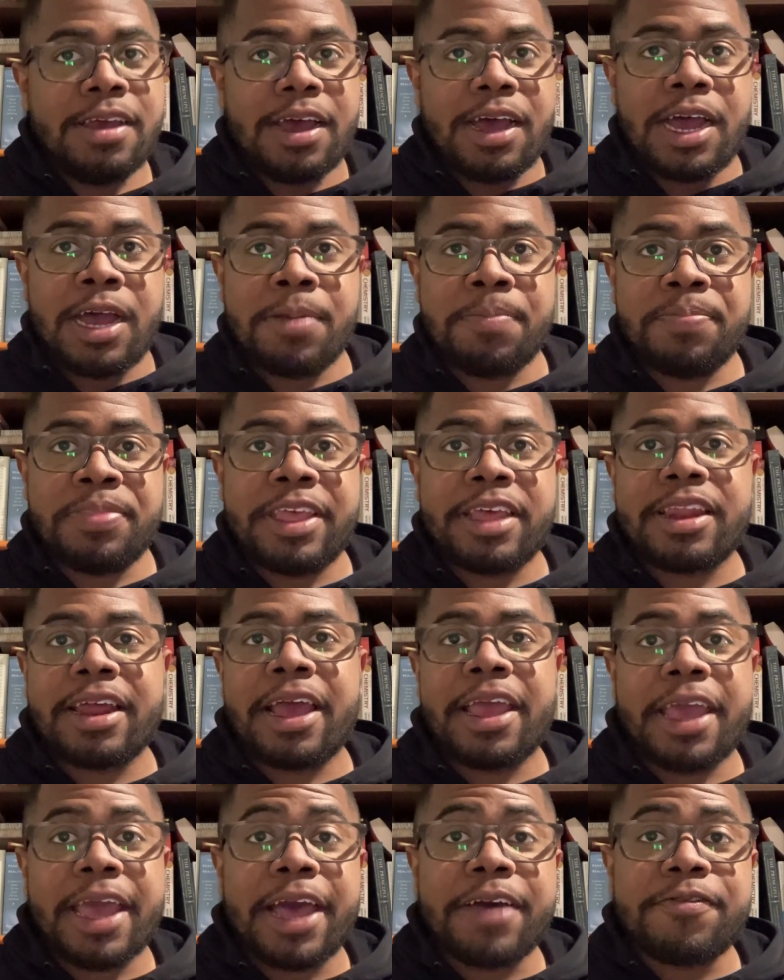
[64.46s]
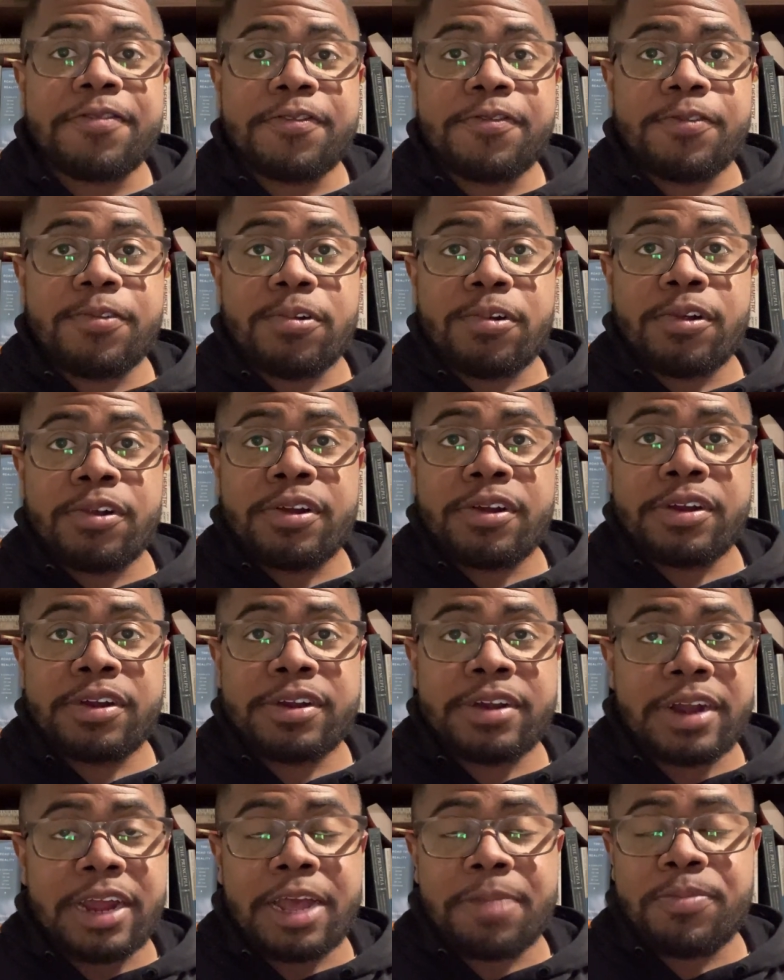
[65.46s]
that I have
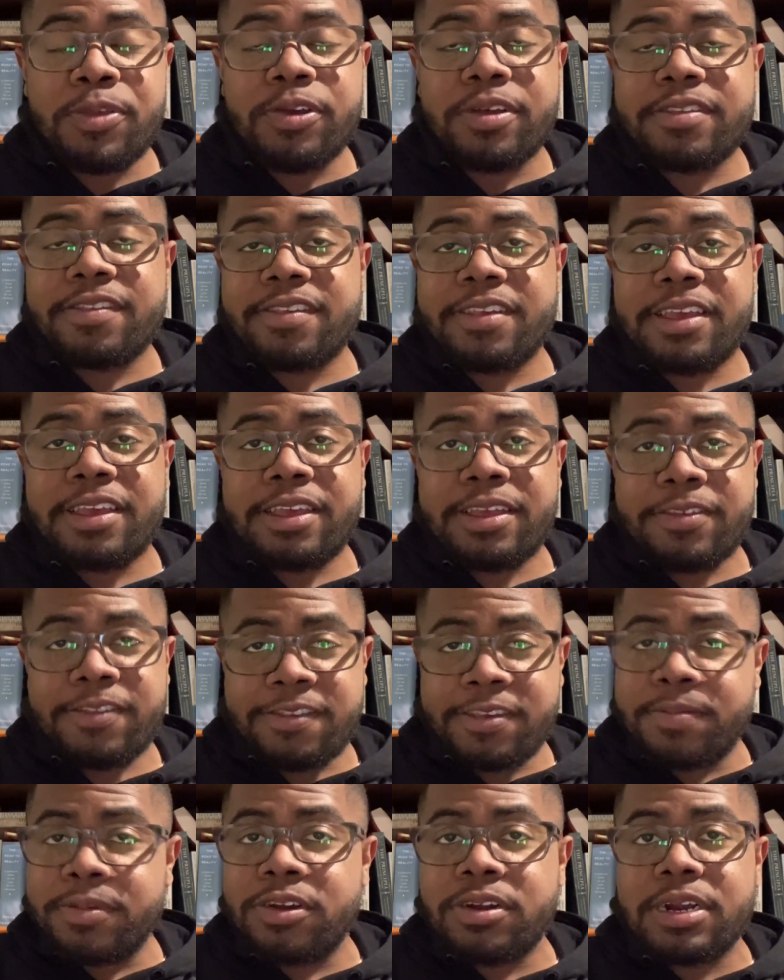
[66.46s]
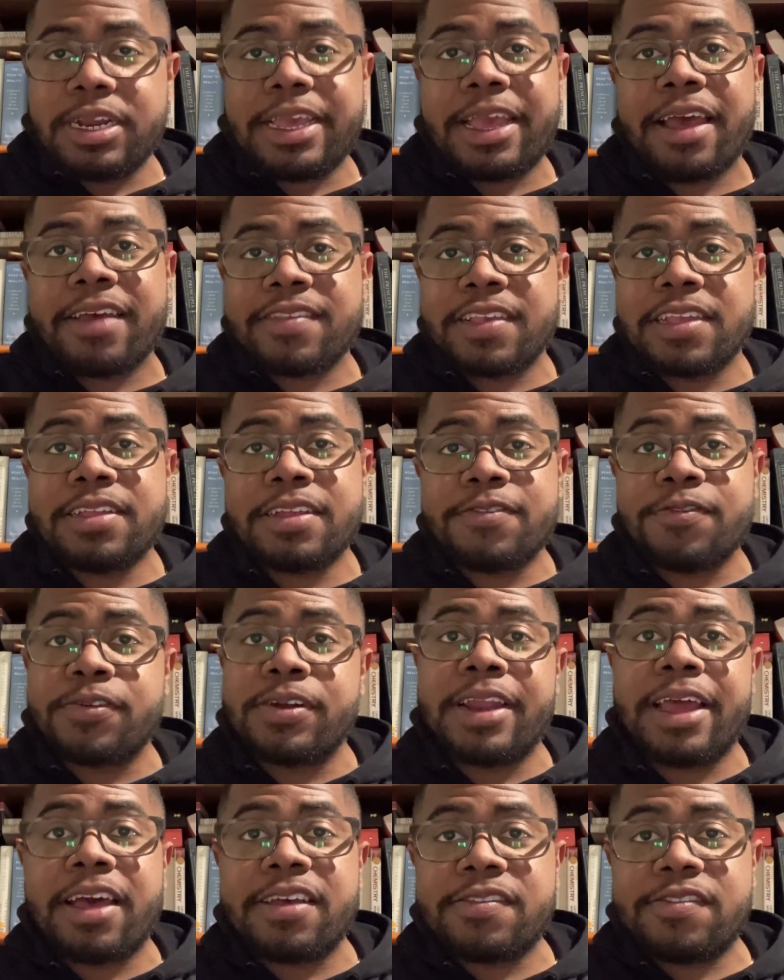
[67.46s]
for, you could say, similarly as I did for
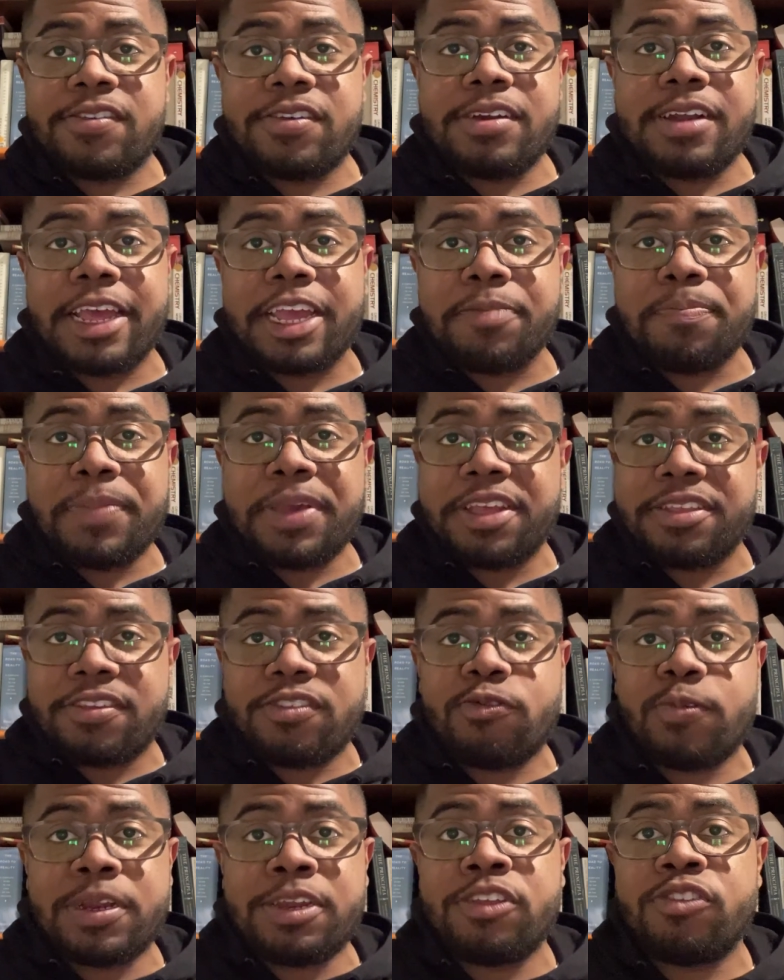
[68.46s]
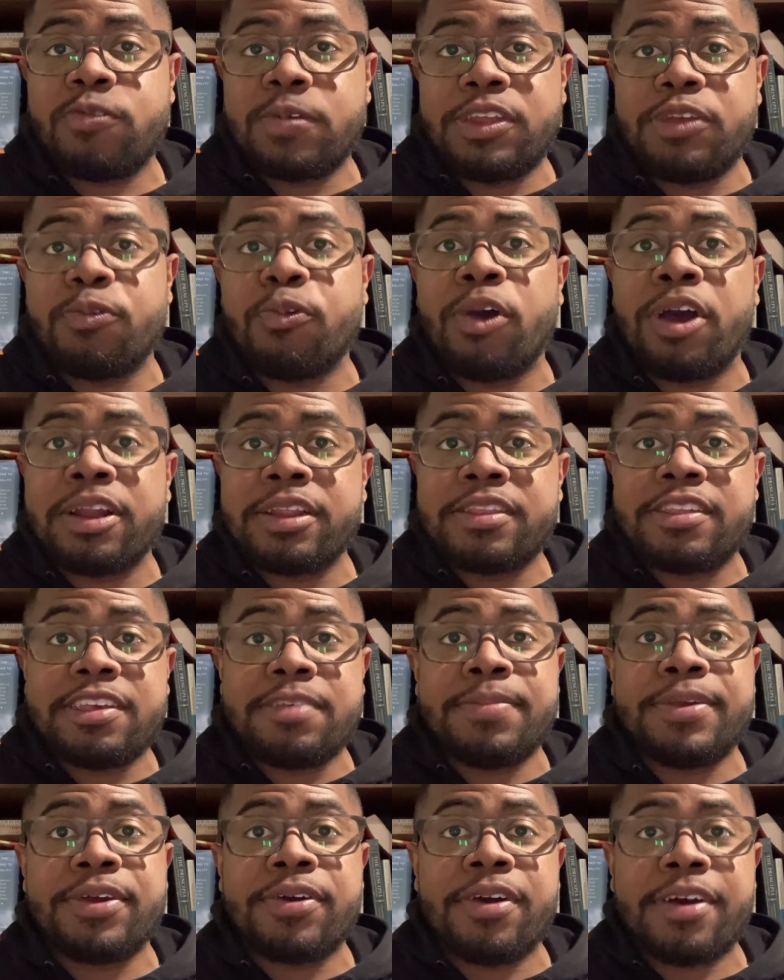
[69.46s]
last year, like mid-2021
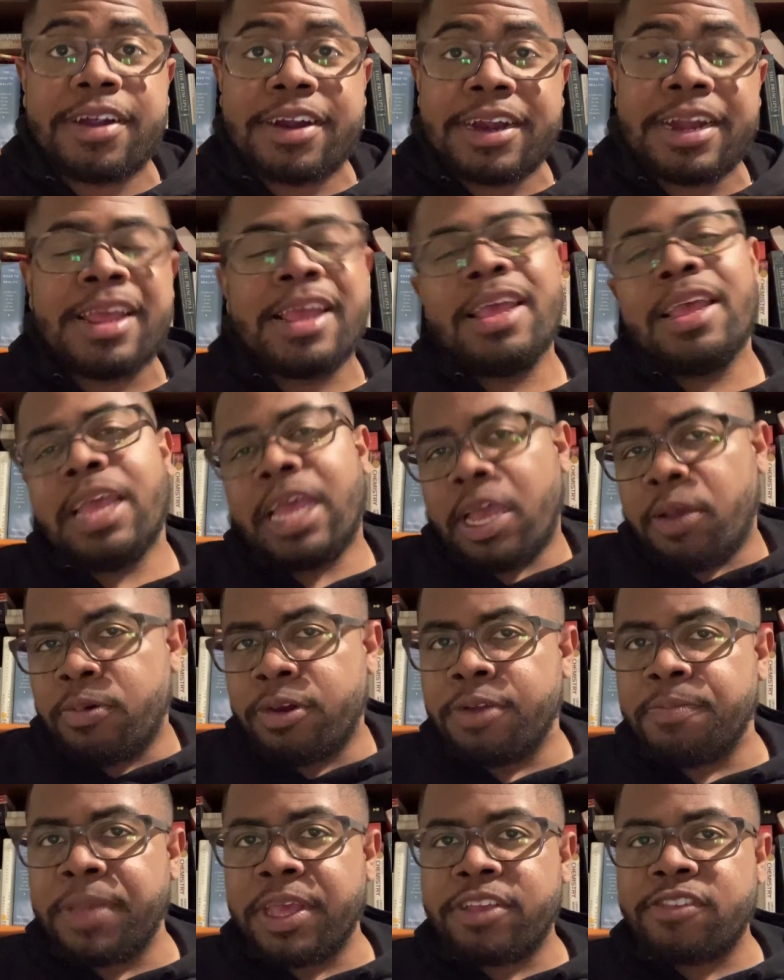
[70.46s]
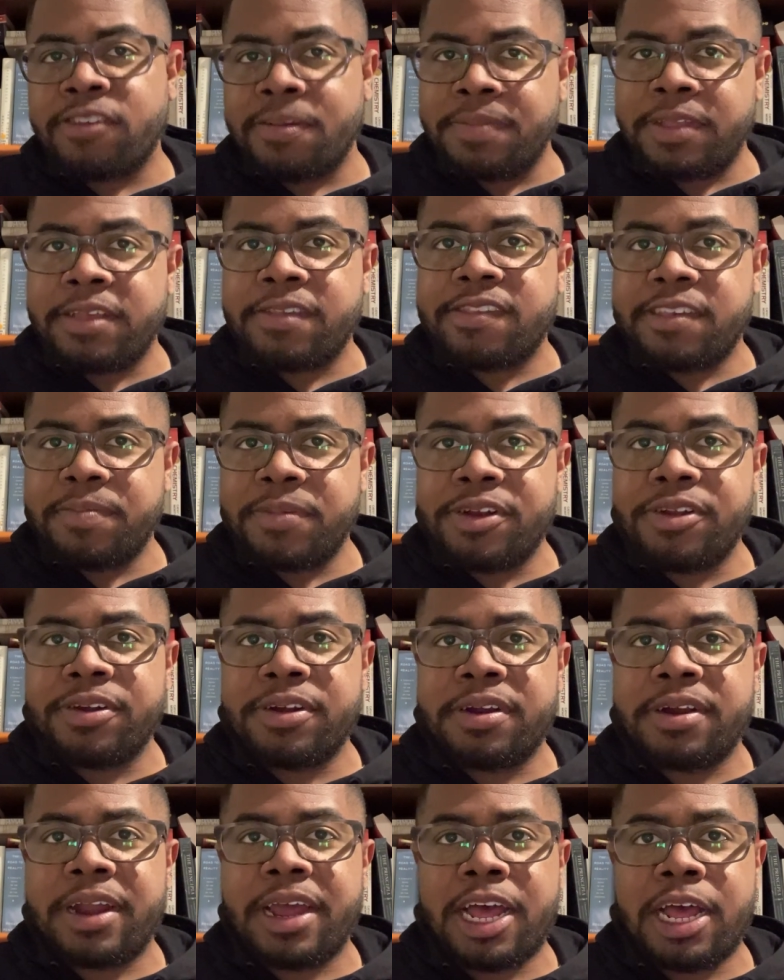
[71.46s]
TBR. I want to make something
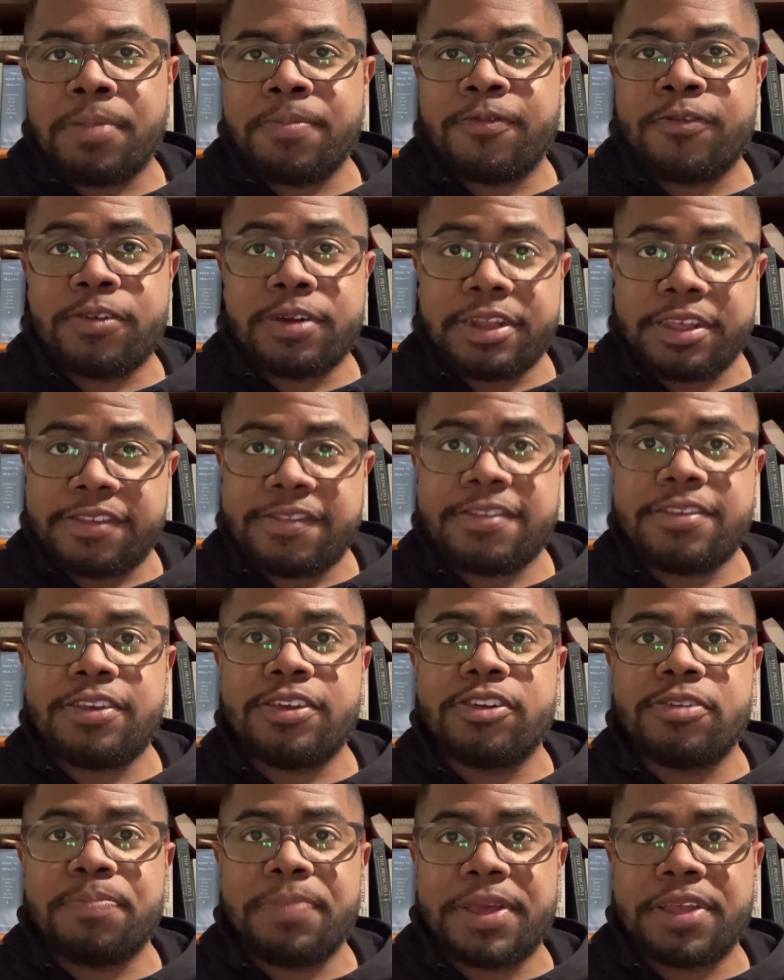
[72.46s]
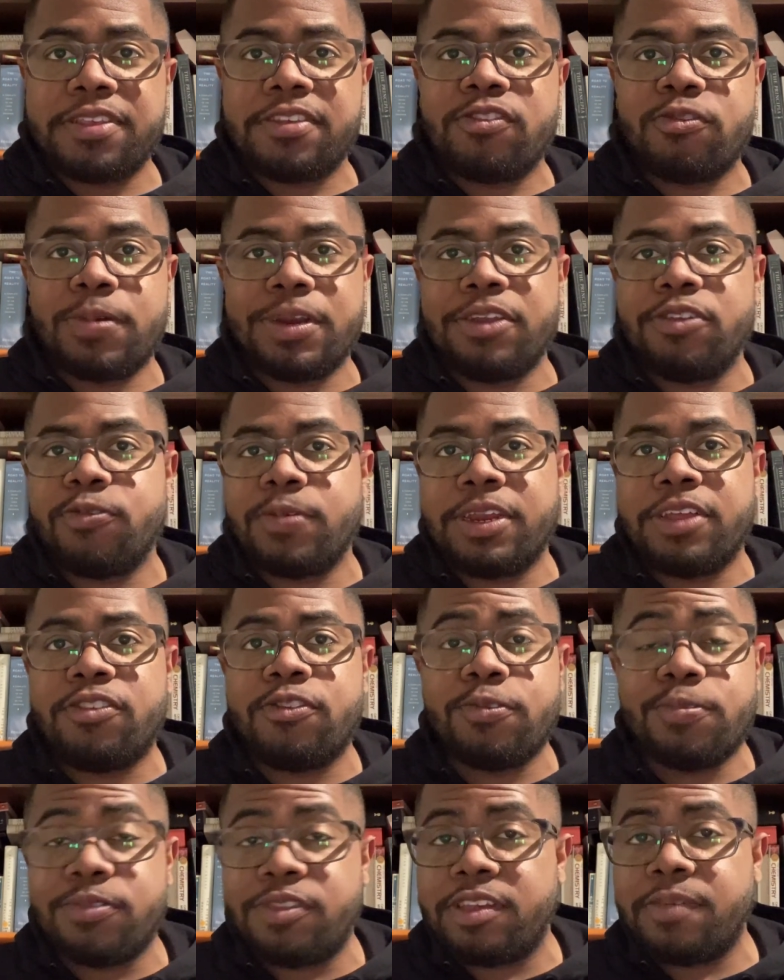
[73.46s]
similar for this year,
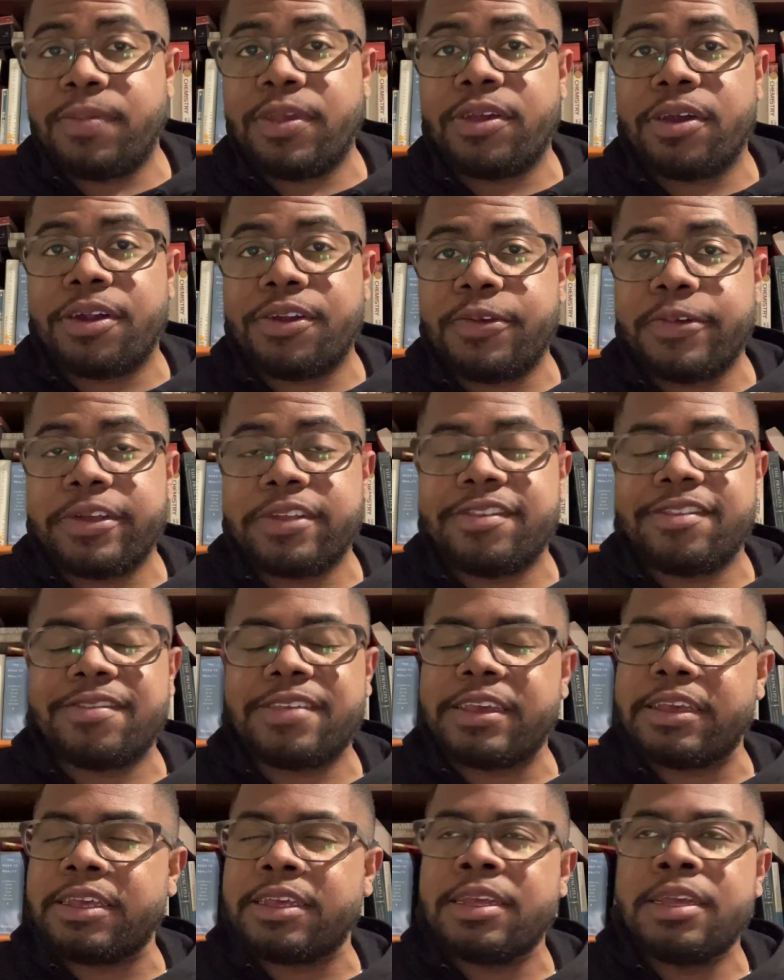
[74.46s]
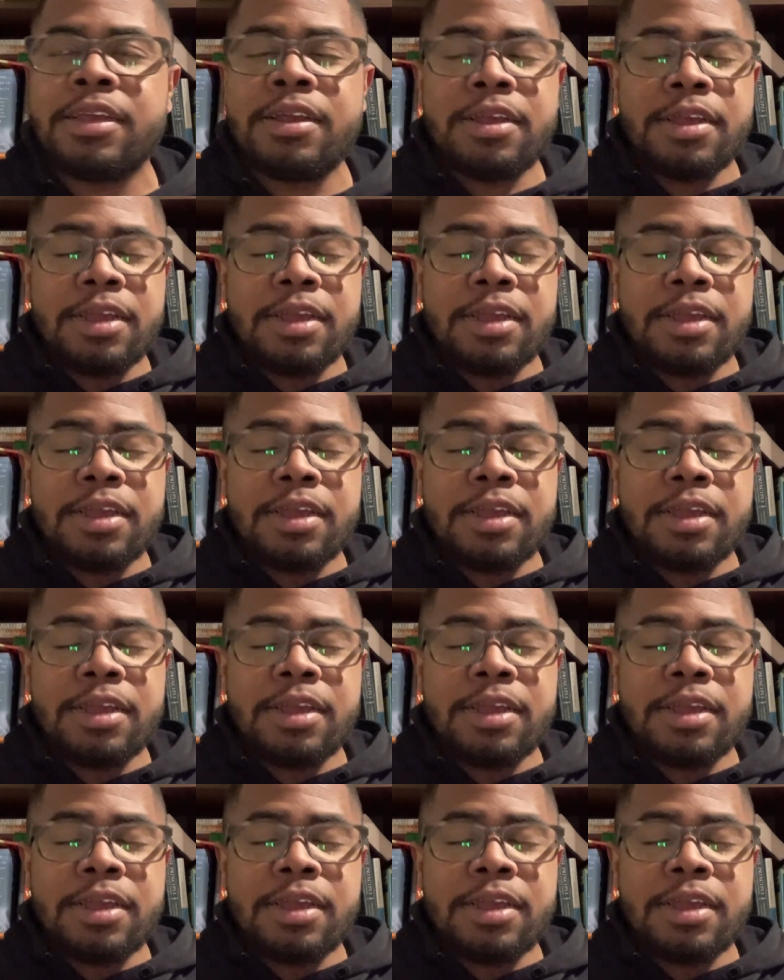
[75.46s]
mid-2022 TBR, you could say.